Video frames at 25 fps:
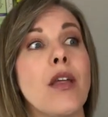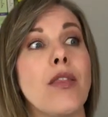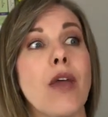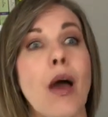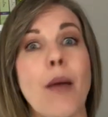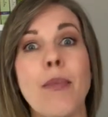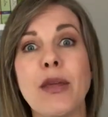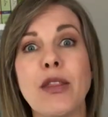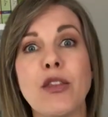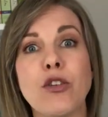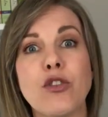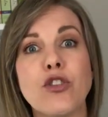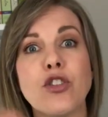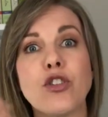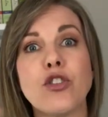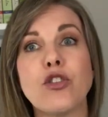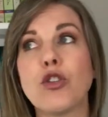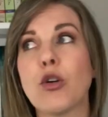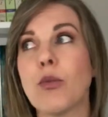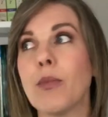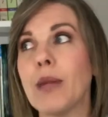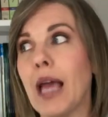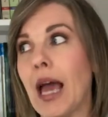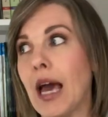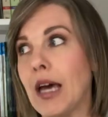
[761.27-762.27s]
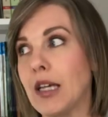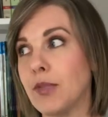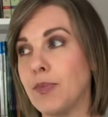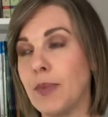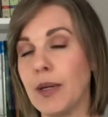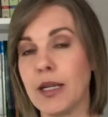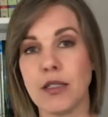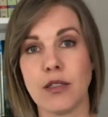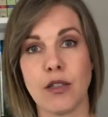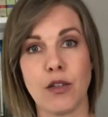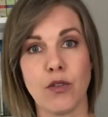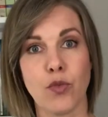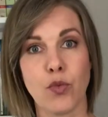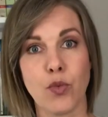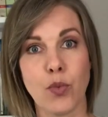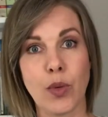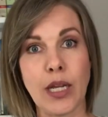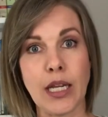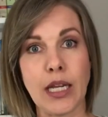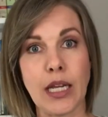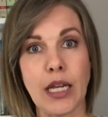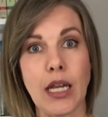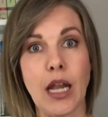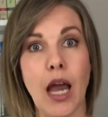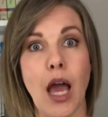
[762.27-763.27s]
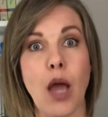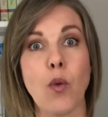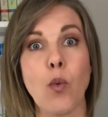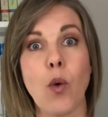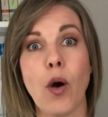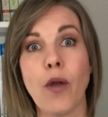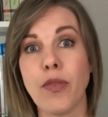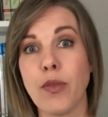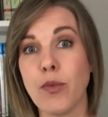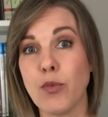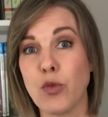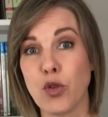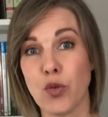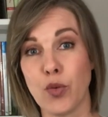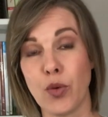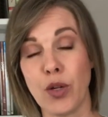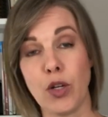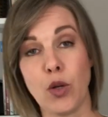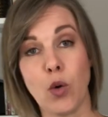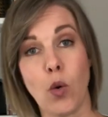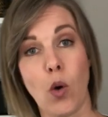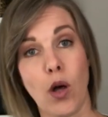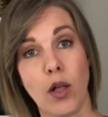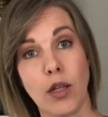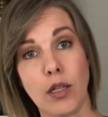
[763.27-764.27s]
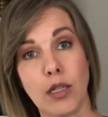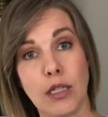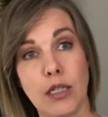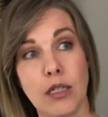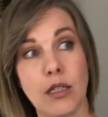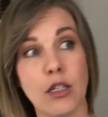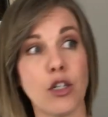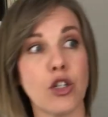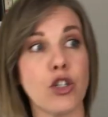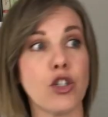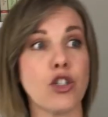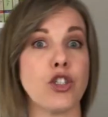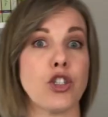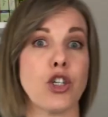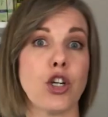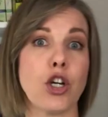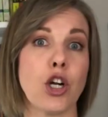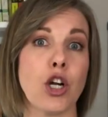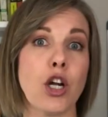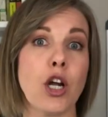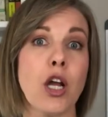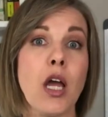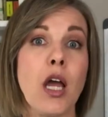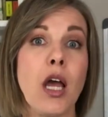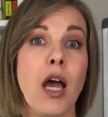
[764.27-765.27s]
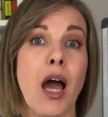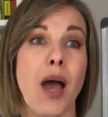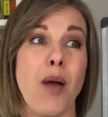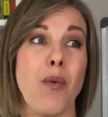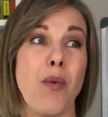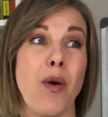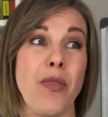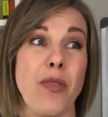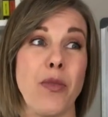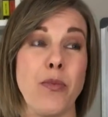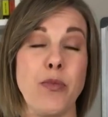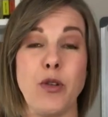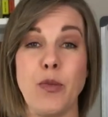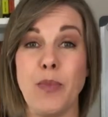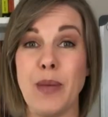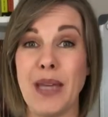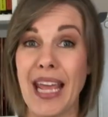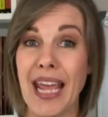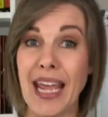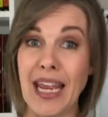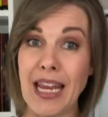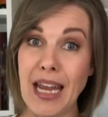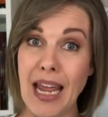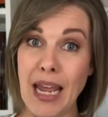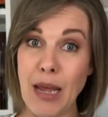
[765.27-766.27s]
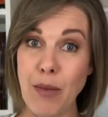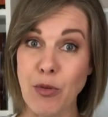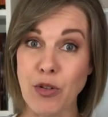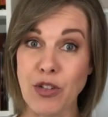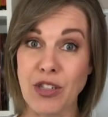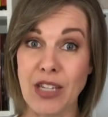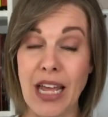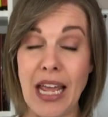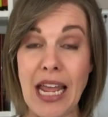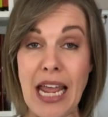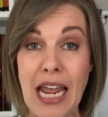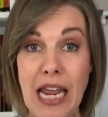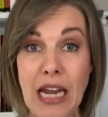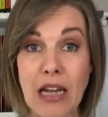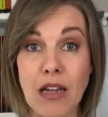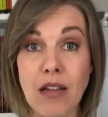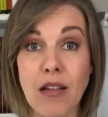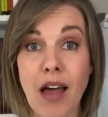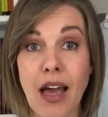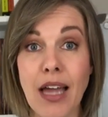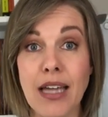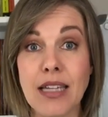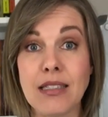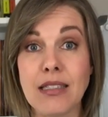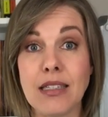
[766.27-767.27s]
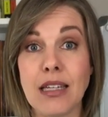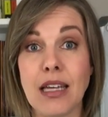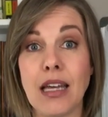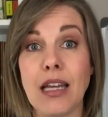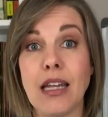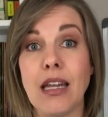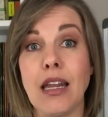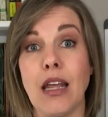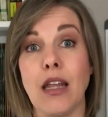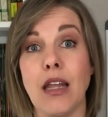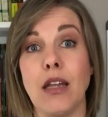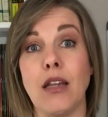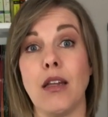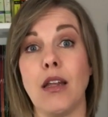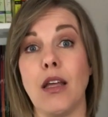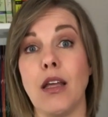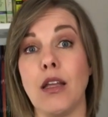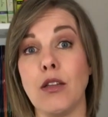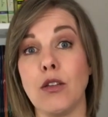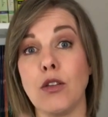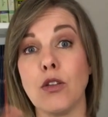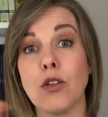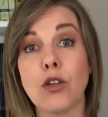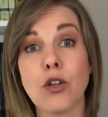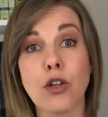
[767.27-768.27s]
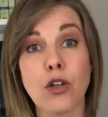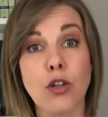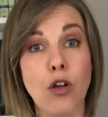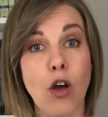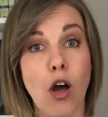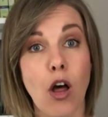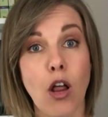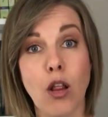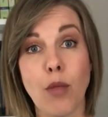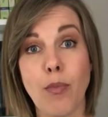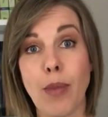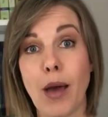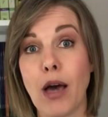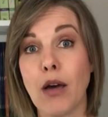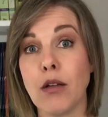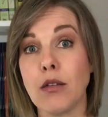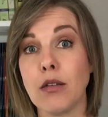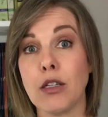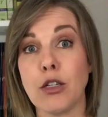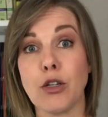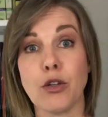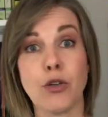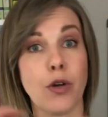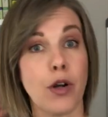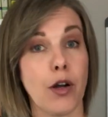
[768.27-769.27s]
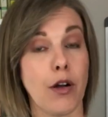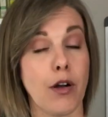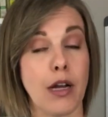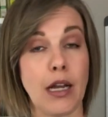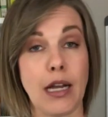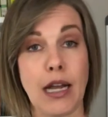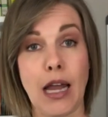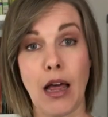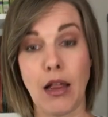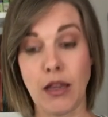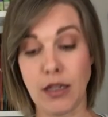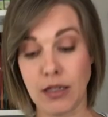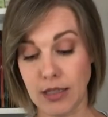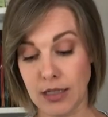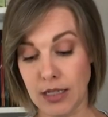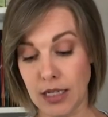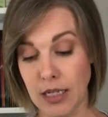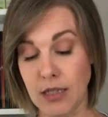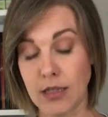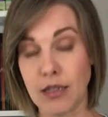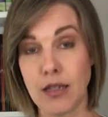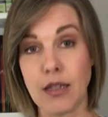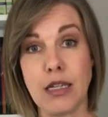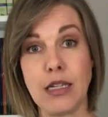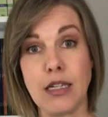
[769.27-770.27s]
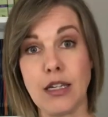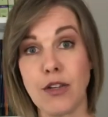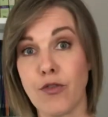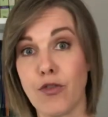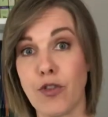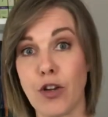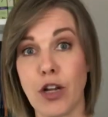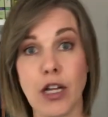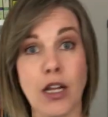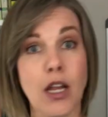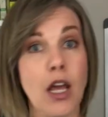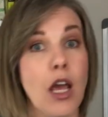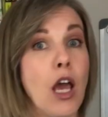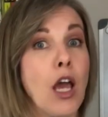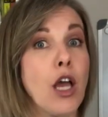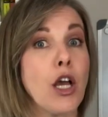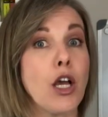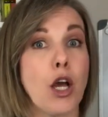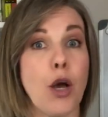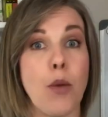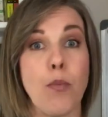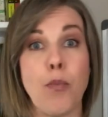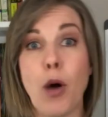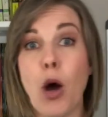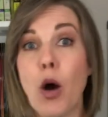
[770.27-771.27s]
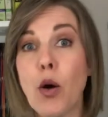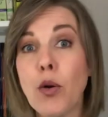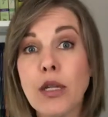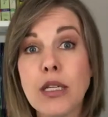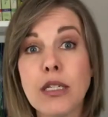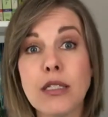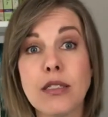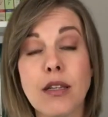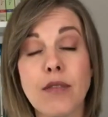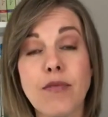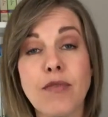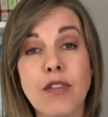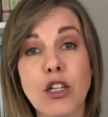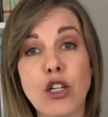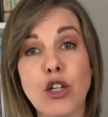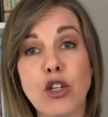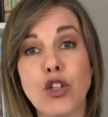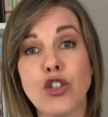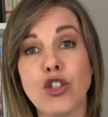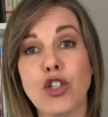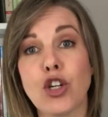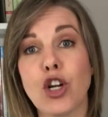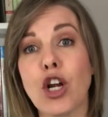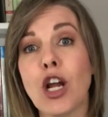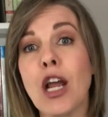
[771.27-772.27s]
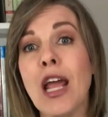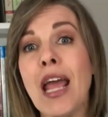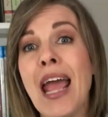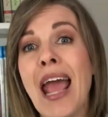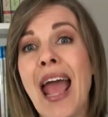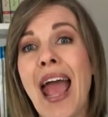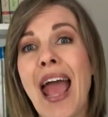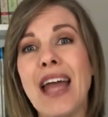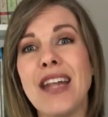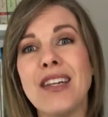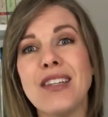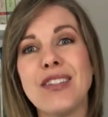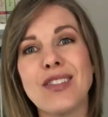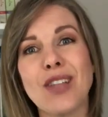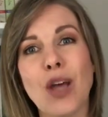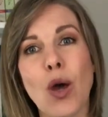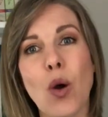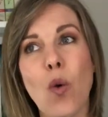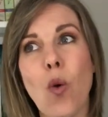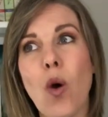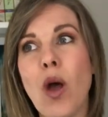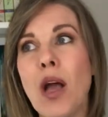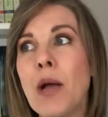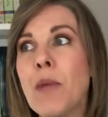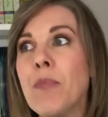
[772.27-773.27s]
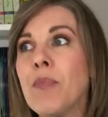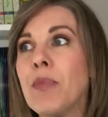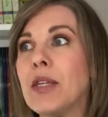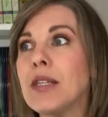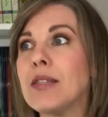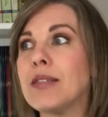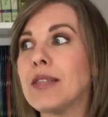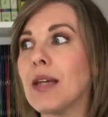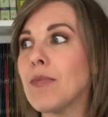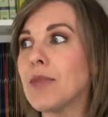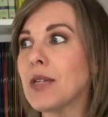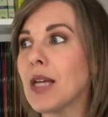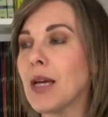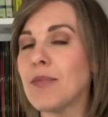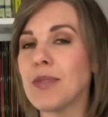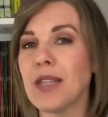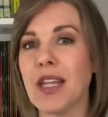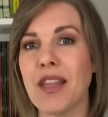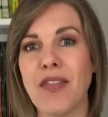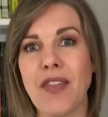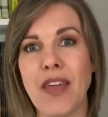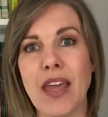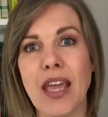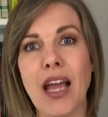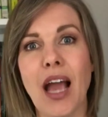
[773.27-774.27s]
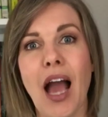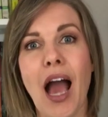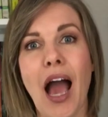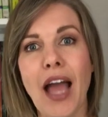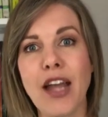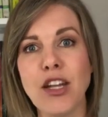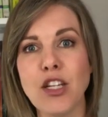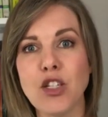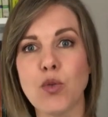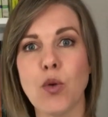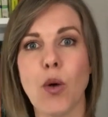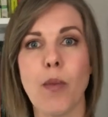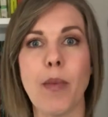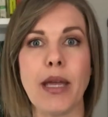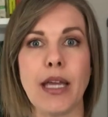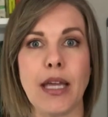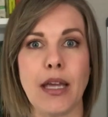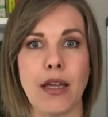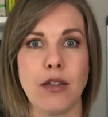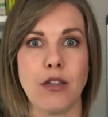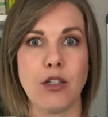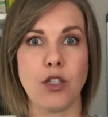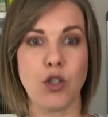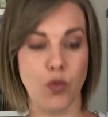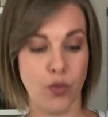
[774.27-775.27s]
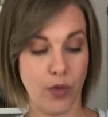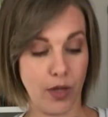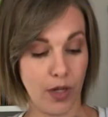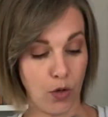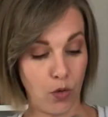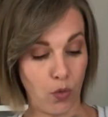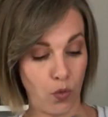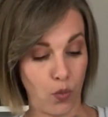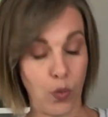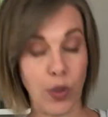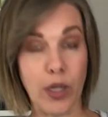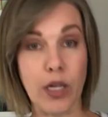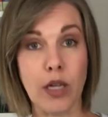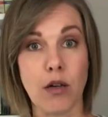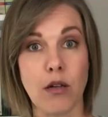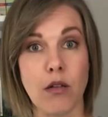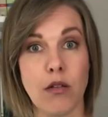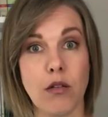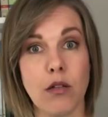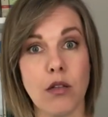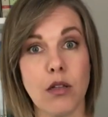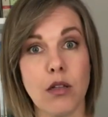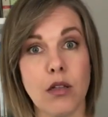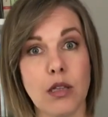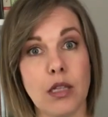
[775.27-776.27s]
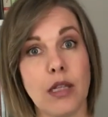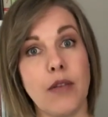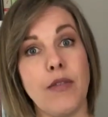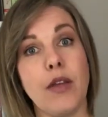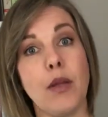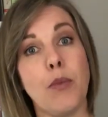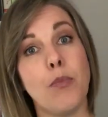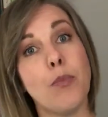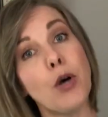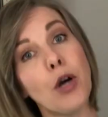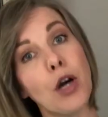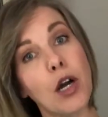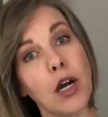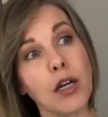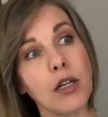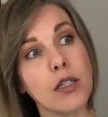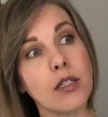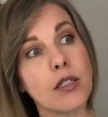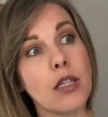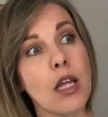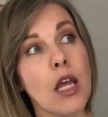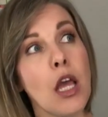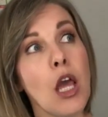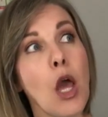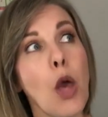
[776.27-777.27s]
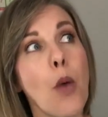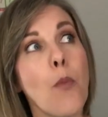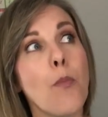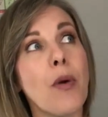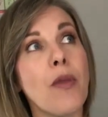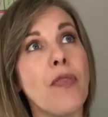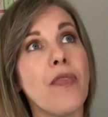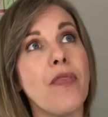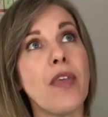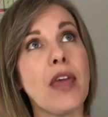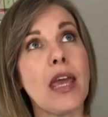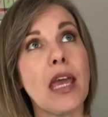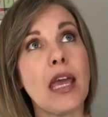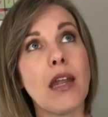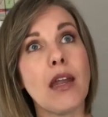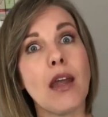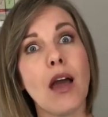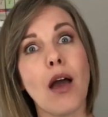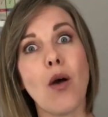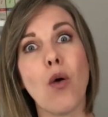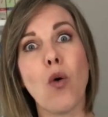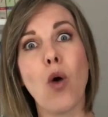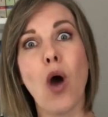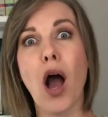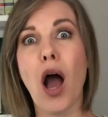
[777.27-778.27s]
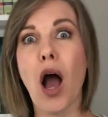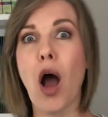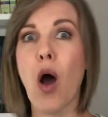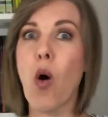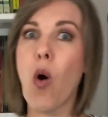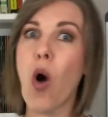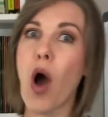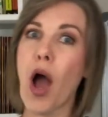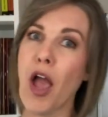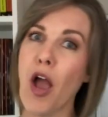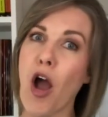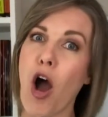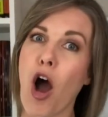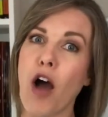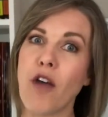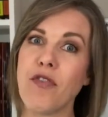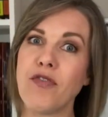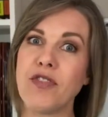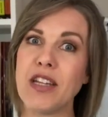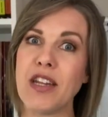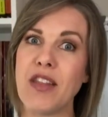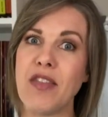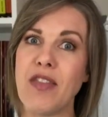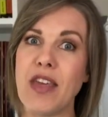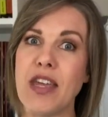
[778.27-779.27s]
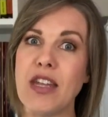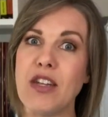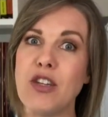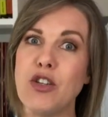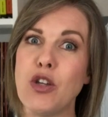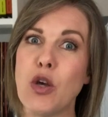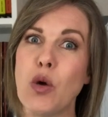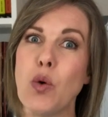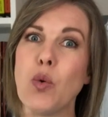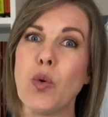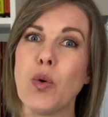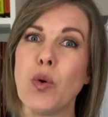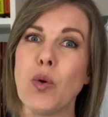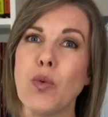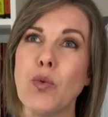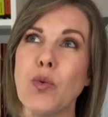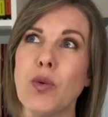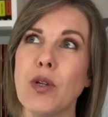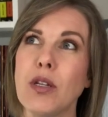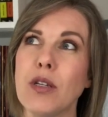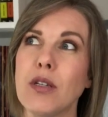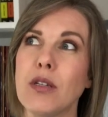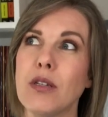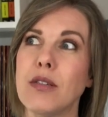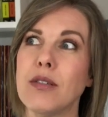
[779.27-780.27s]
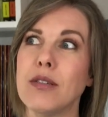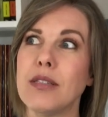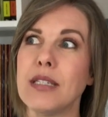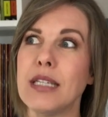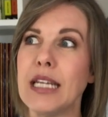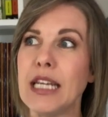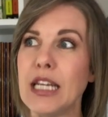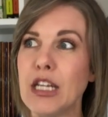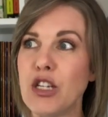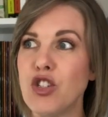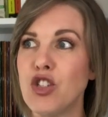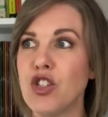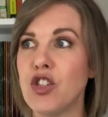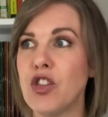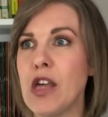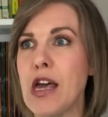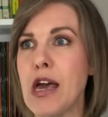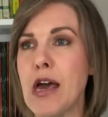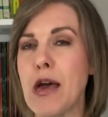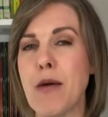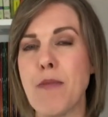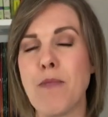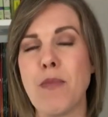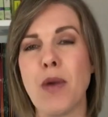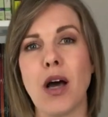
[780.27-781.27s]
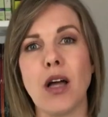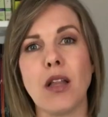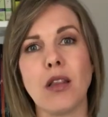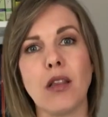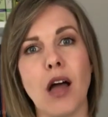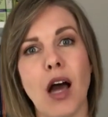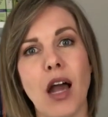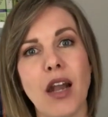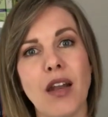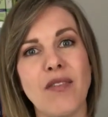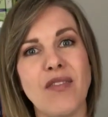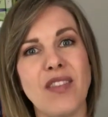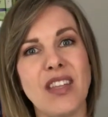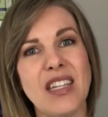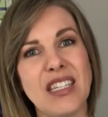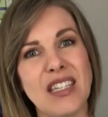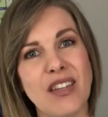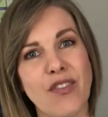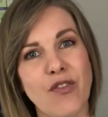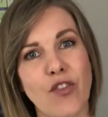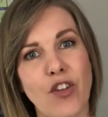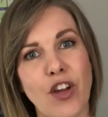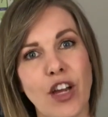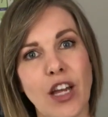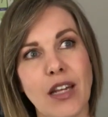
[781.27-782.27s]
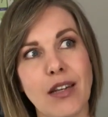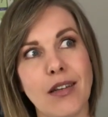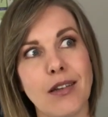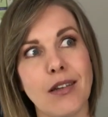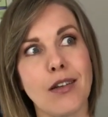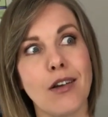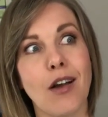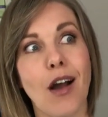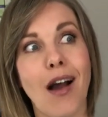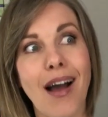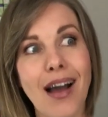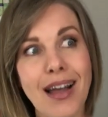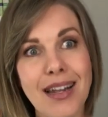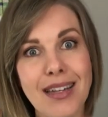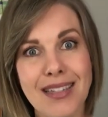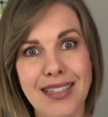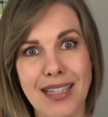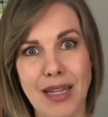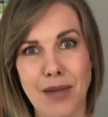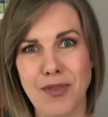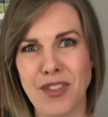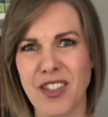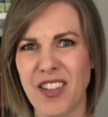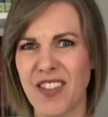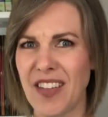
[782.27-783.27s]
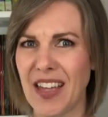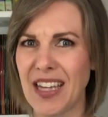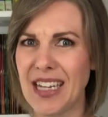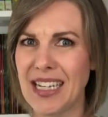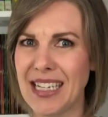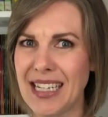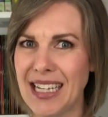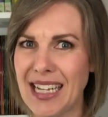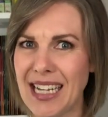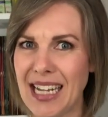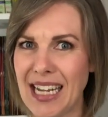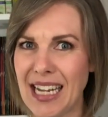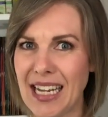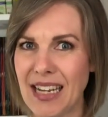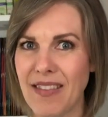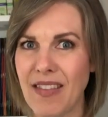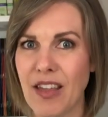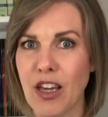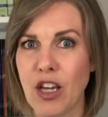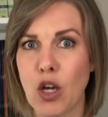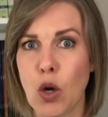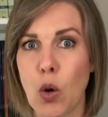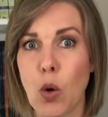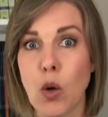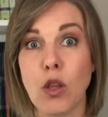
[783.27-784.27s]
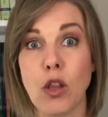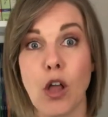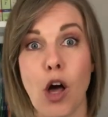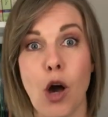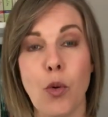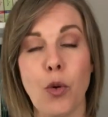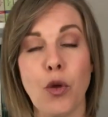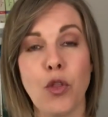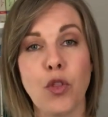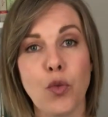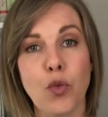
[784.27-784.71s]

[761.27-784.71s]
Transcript: I mean, there's just so many aspects of reading. I want them to read quality literature. I want them to be able to analyze it and learn all about literary analysis and the different components of literature. And so sometimes I think I just want my kids to read real living books, but then I often then don't teach them a lot of the different concepts that they need that go along with